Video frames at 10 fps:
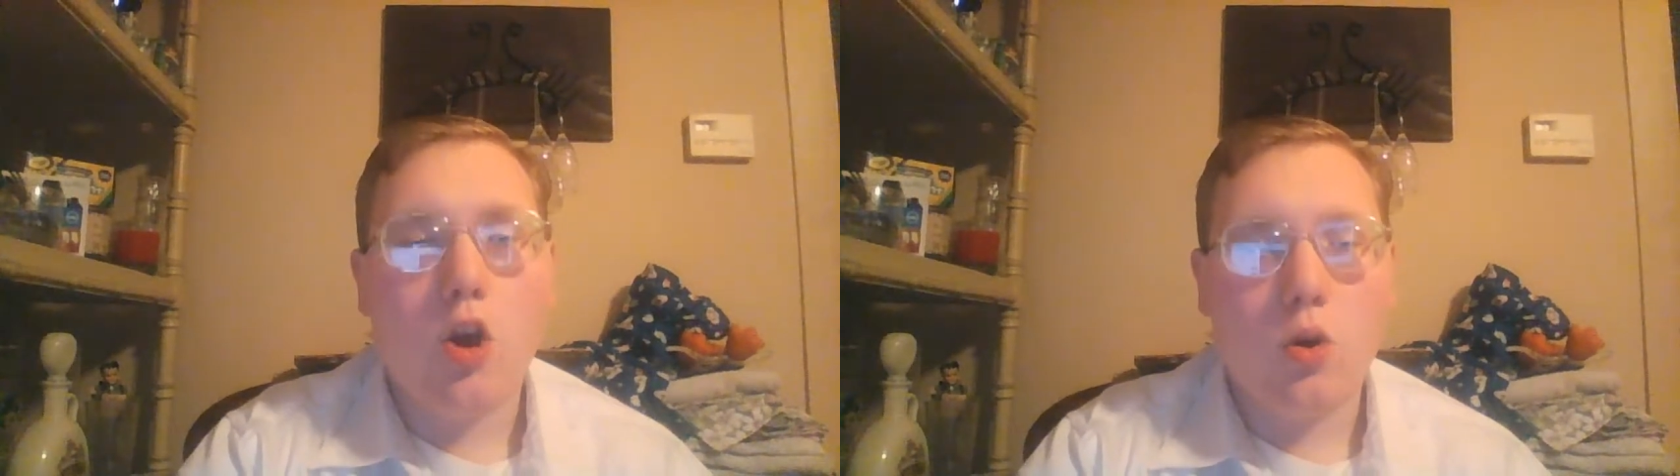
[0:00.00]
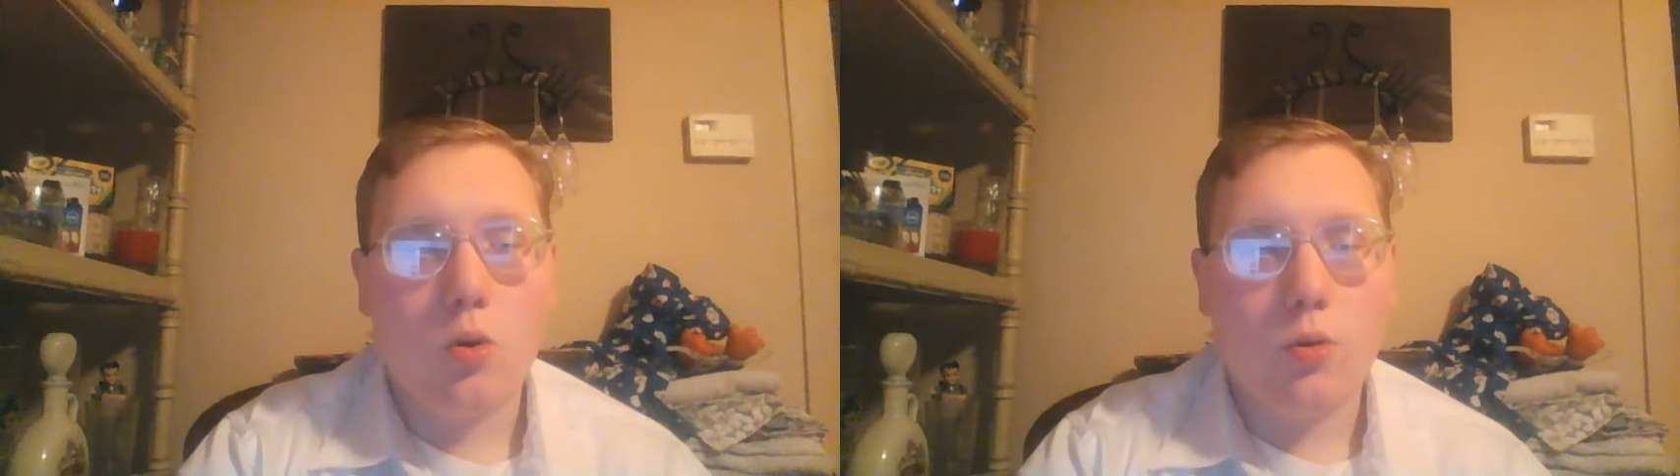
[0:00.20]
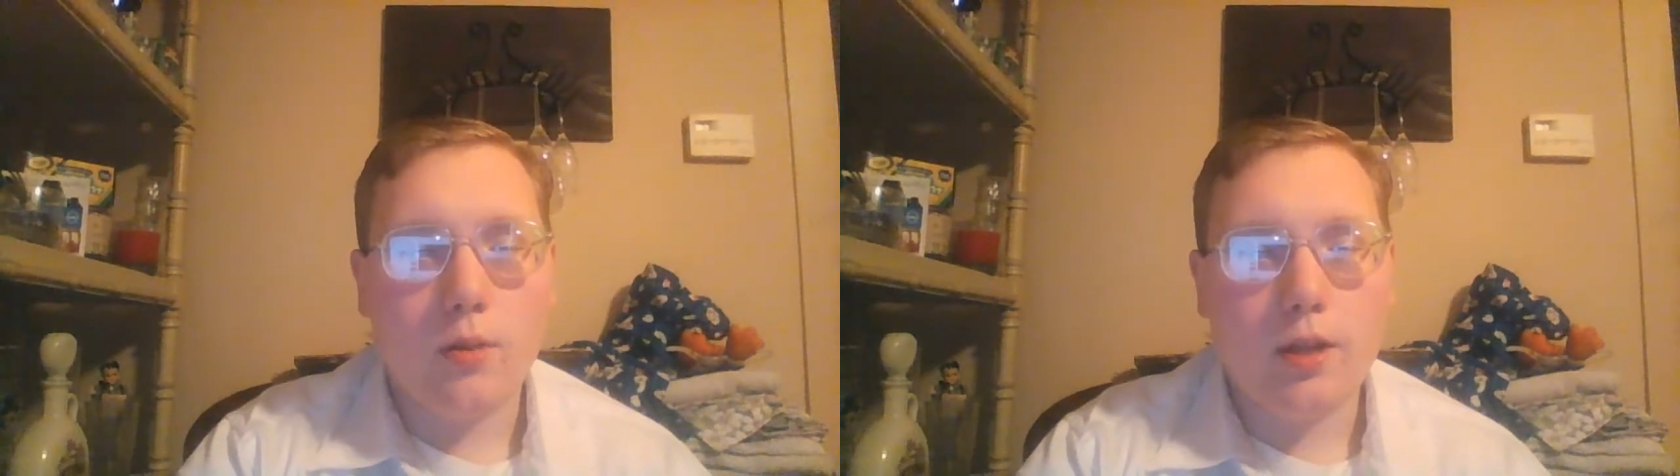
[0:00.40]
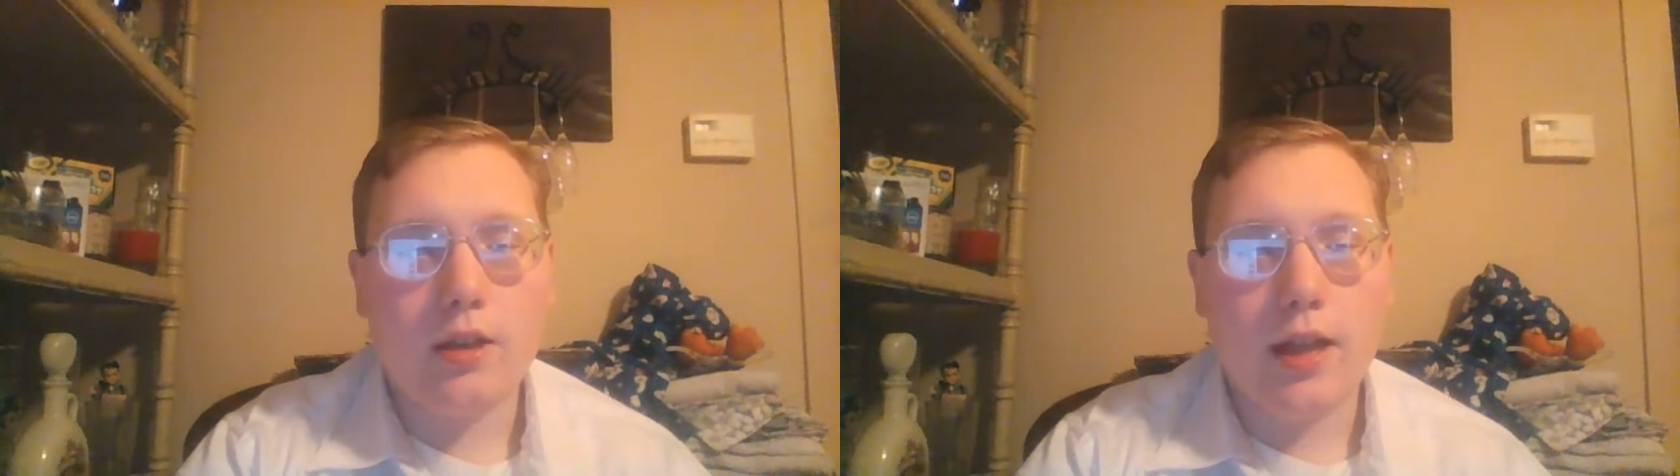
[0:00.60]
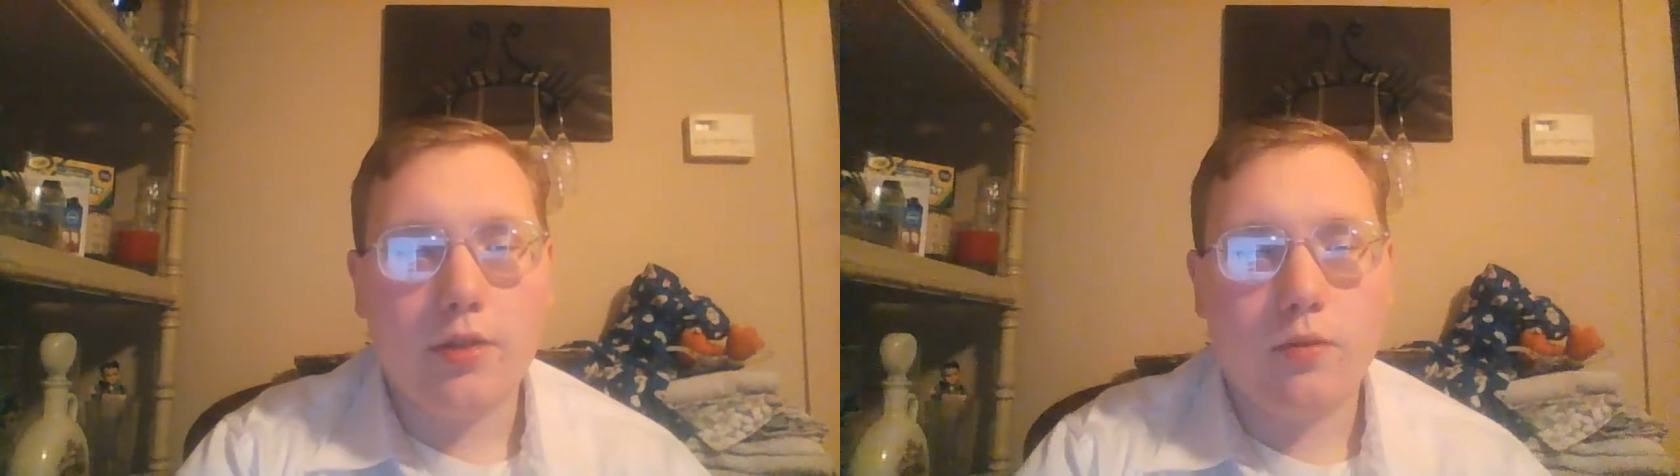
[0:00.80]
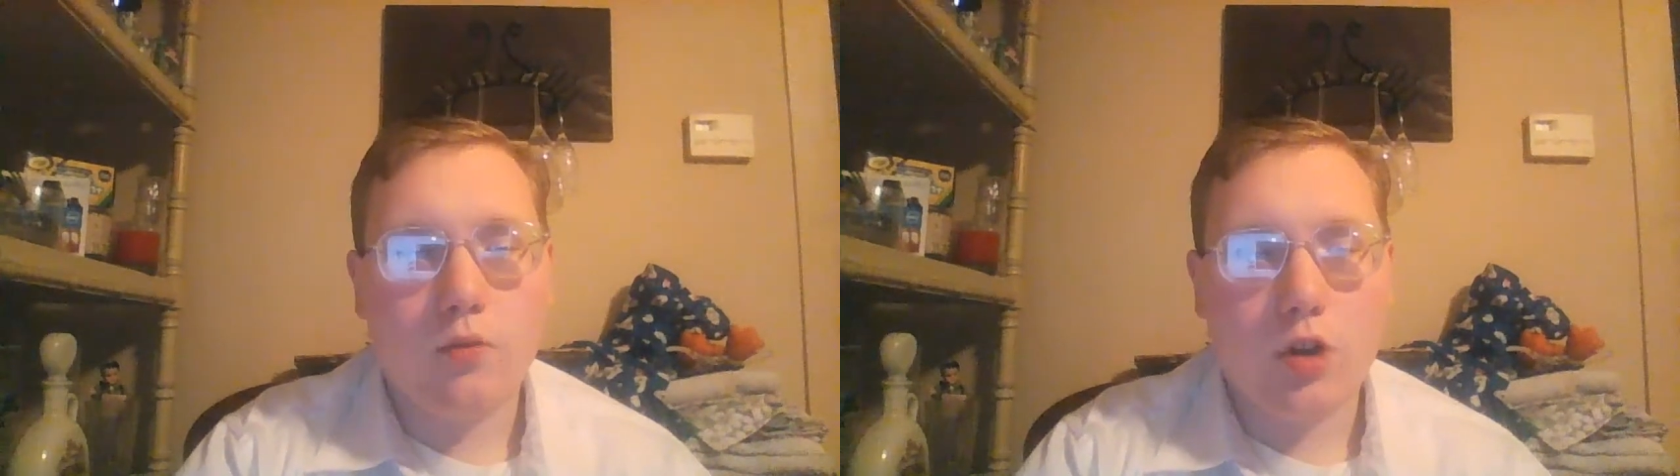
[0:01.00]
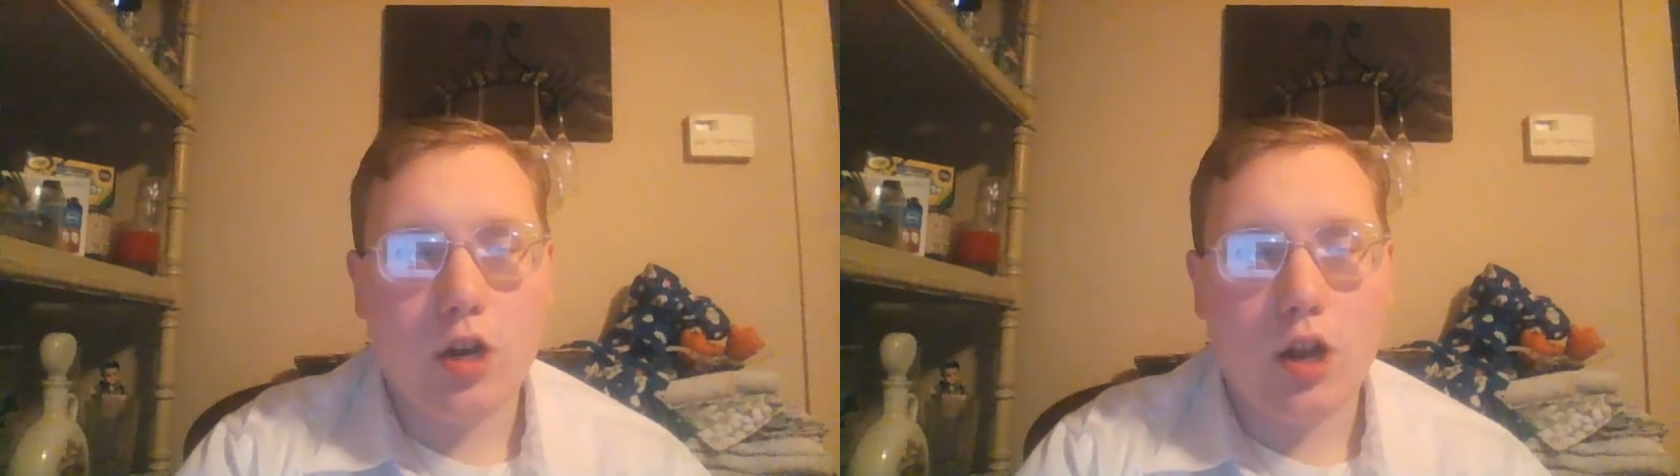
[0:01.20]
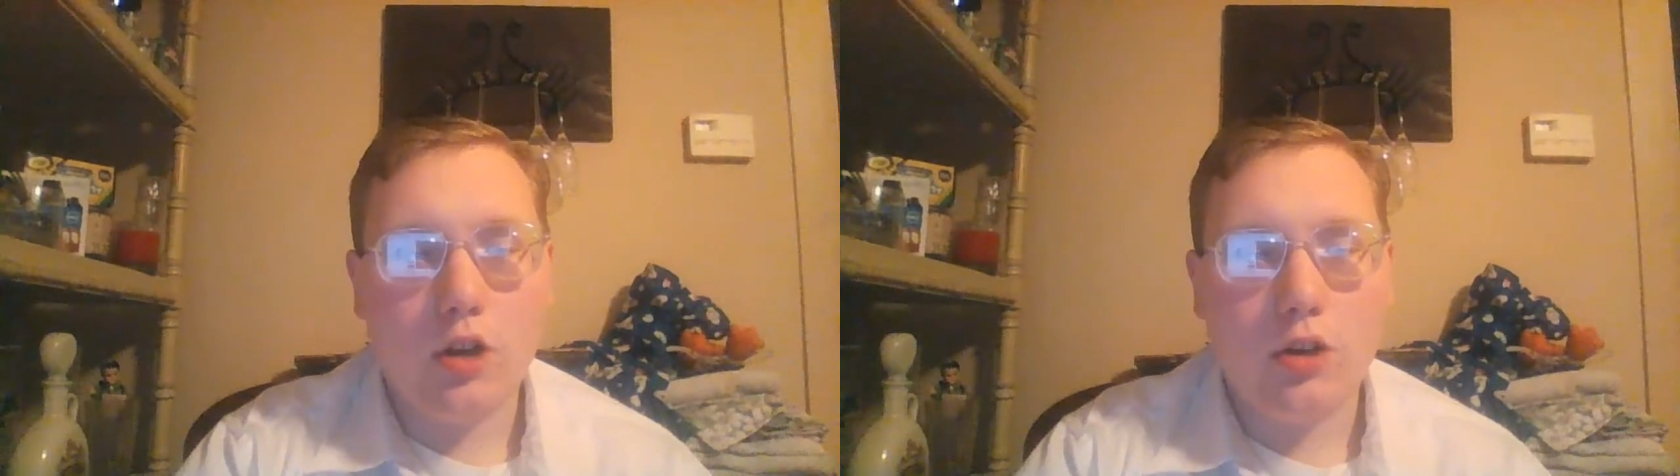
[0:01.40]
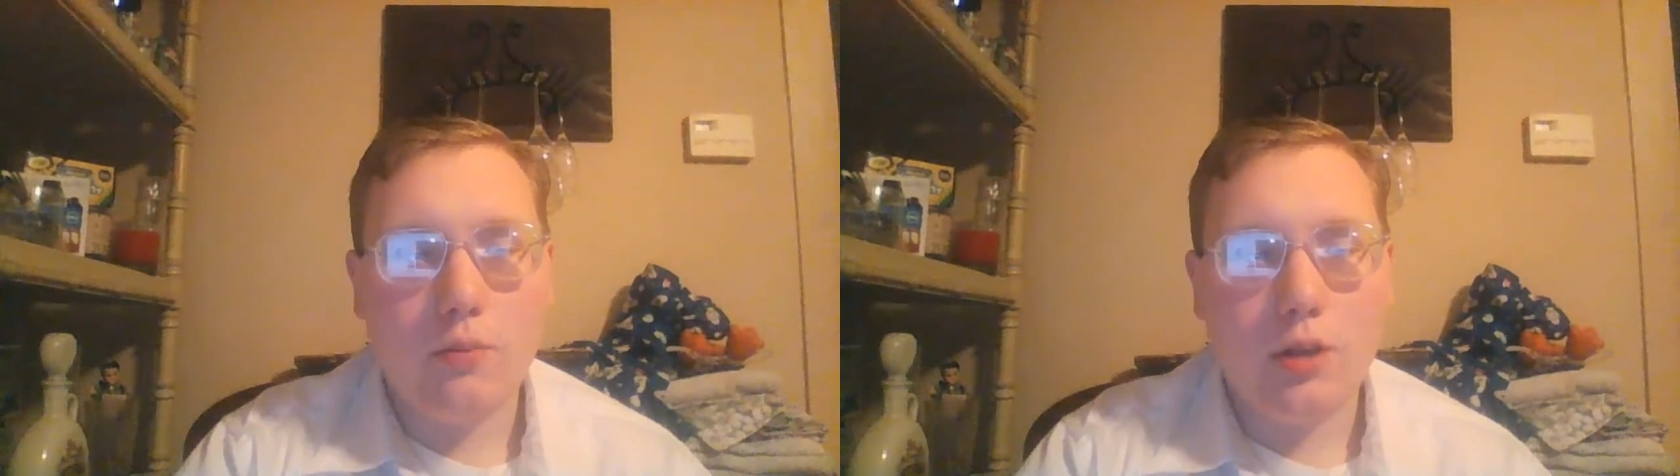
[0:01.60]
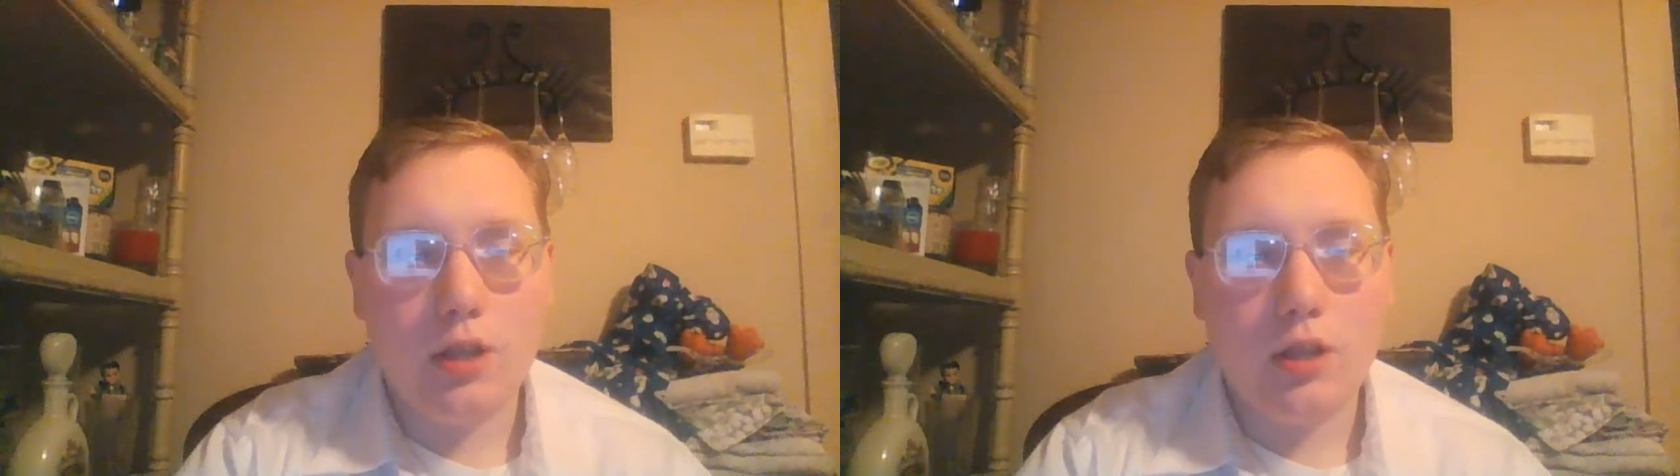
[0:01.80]
Who would have been that $40
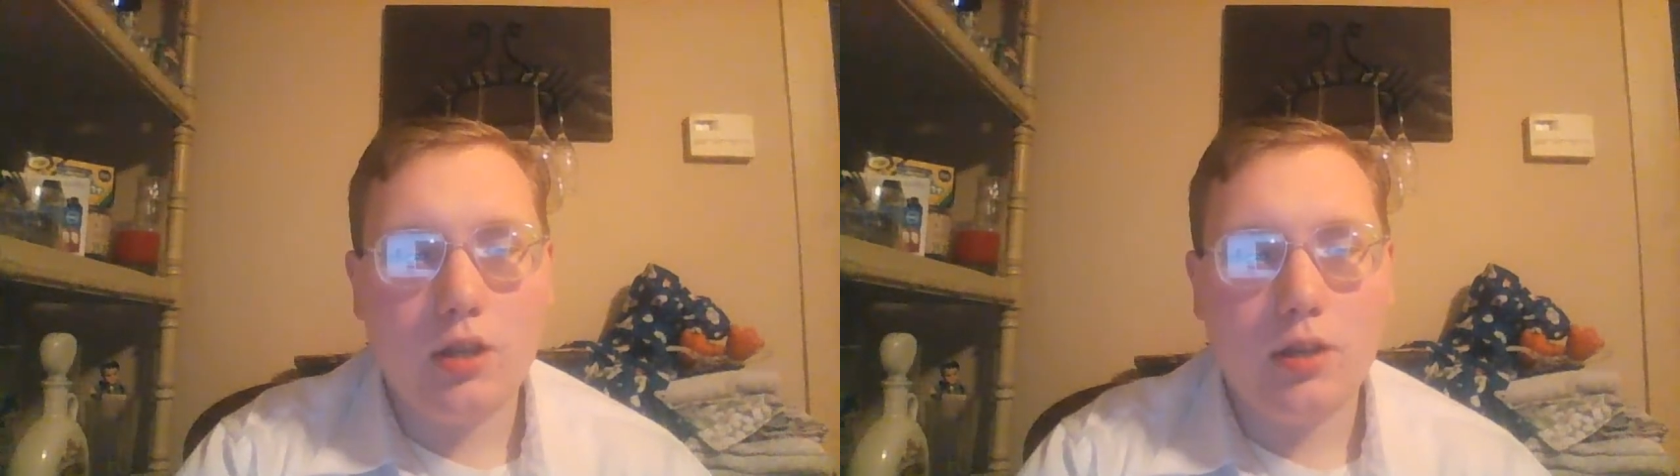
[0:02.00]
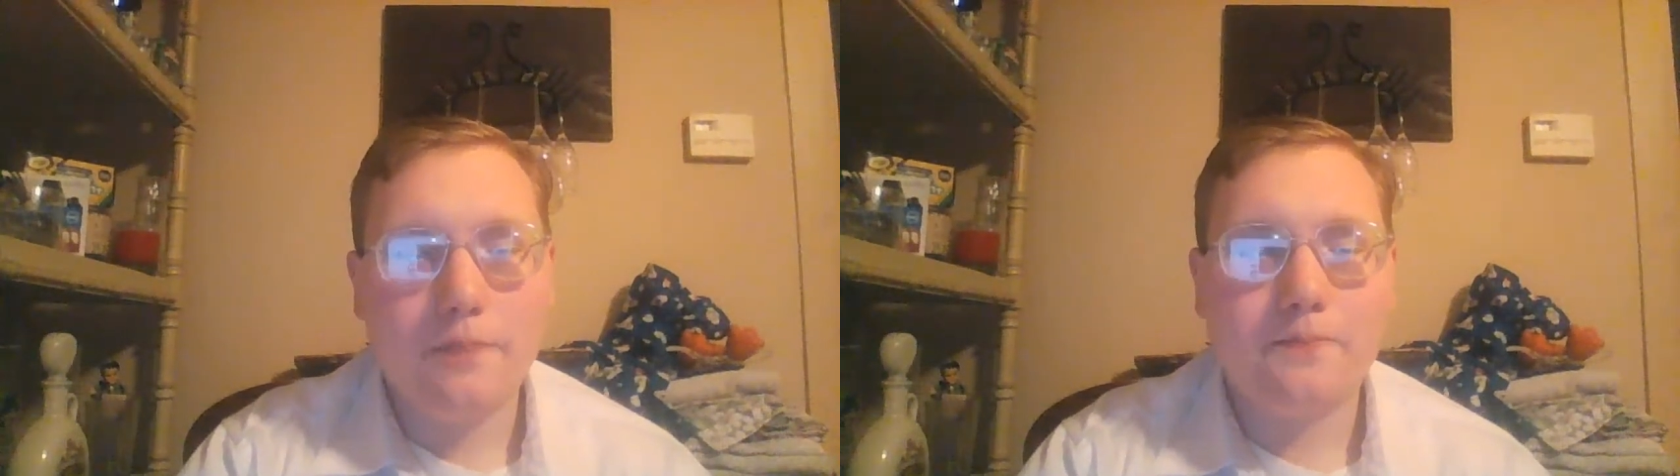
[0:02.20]
bid?